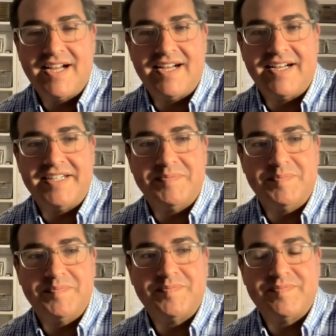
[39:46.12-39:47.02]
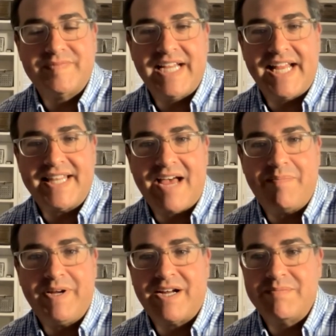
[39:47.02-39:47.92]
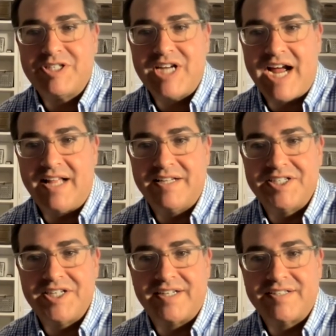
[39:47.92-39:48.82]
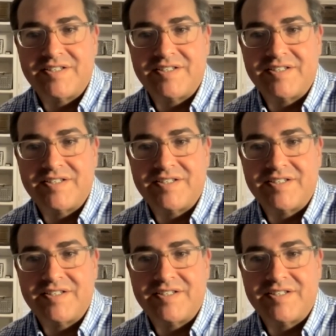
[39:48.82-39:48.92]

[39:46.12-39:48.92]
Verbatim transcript: um, that that becomes challenging.